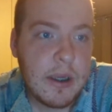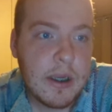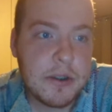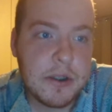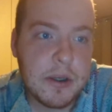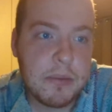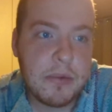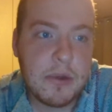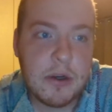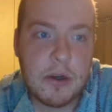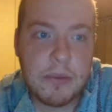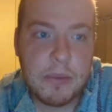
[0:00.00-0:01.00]
and some
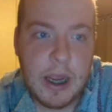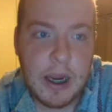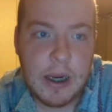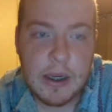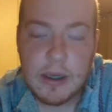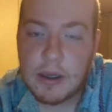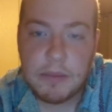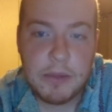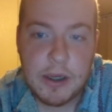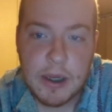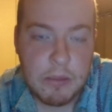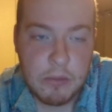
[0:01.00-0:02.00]
turned back and
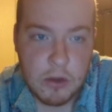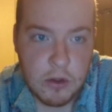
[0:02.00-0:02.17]
became